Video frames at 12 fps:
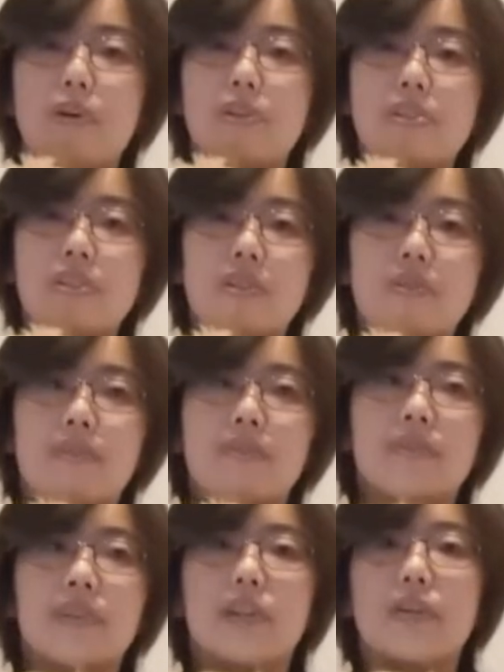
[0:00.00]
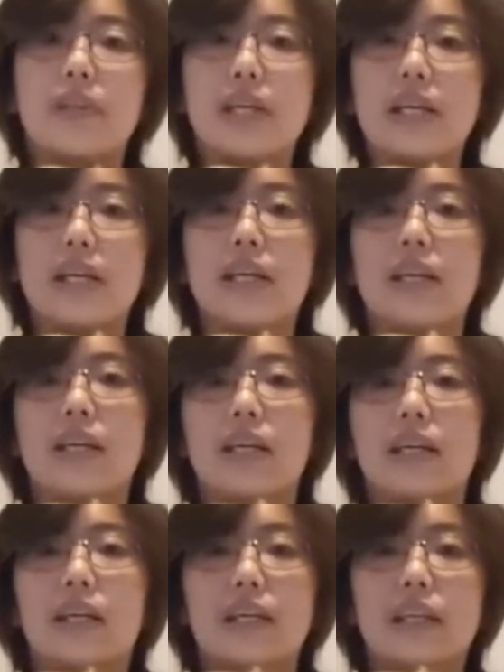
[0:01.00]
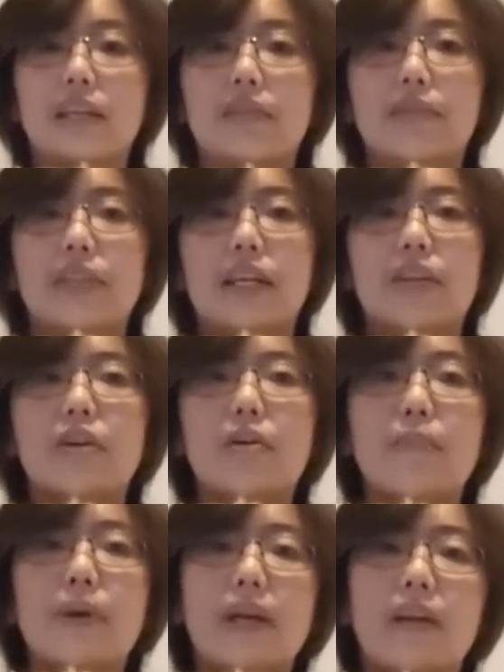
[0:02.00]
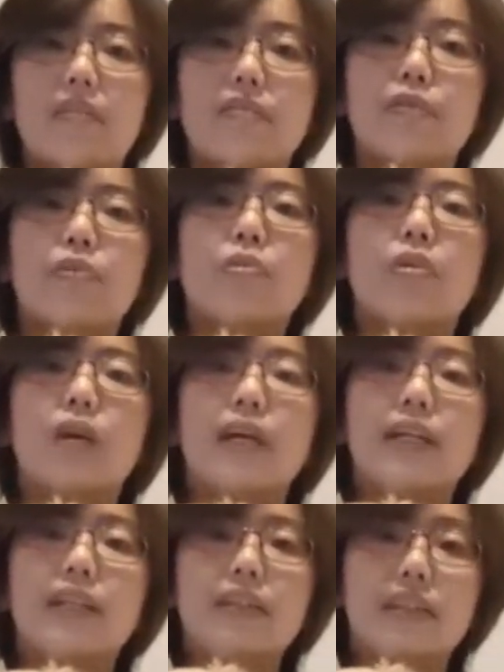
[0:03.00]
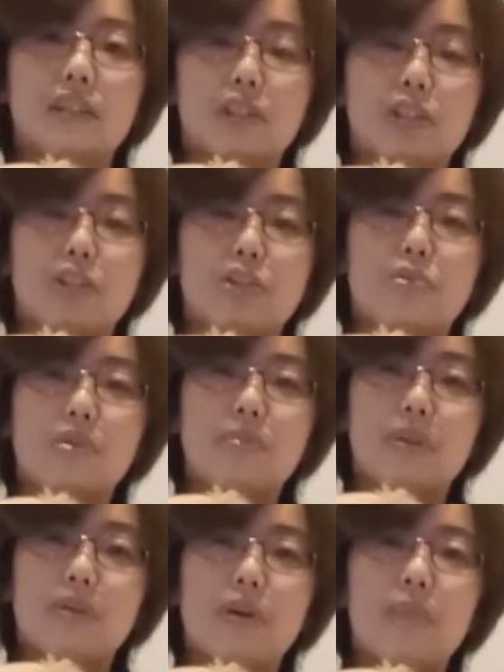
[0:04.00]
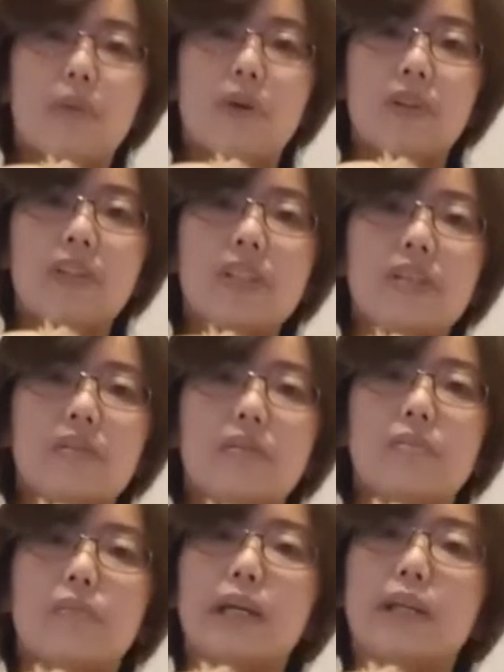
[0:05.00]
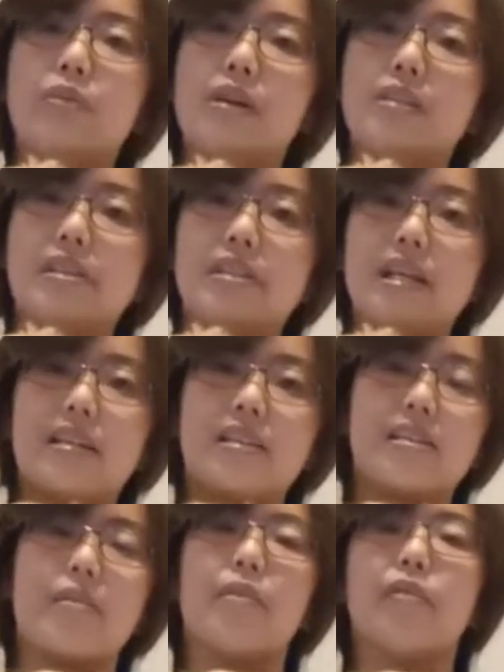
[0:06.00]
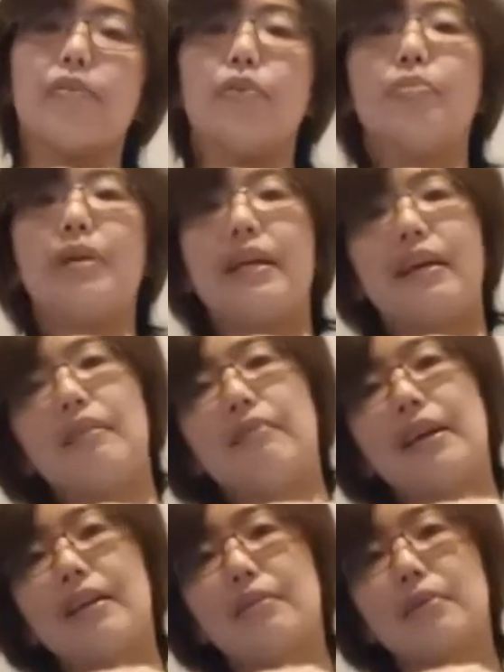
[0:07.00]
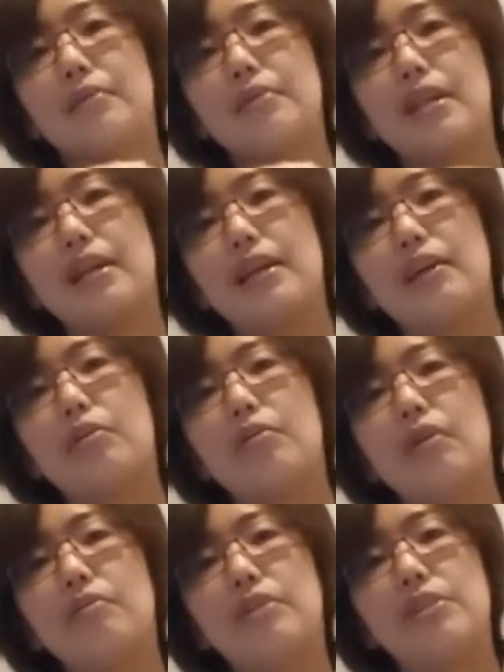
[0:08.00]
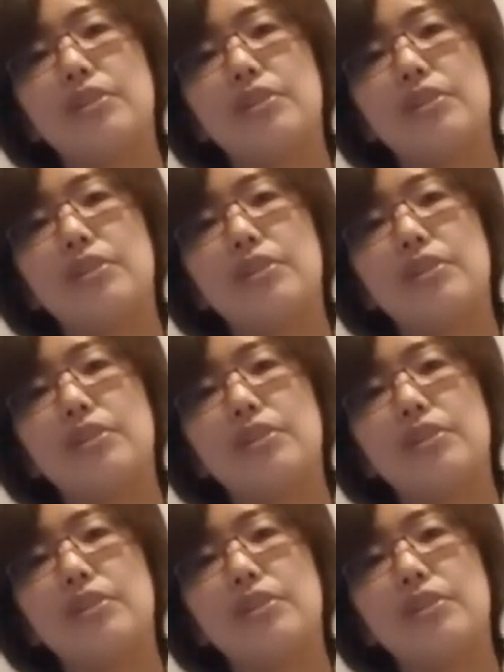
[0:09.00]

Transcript: paws. Okay, if they are not painful or anything, she shouldn't be quite bothered. But I do understand that some of you may have animals that are quite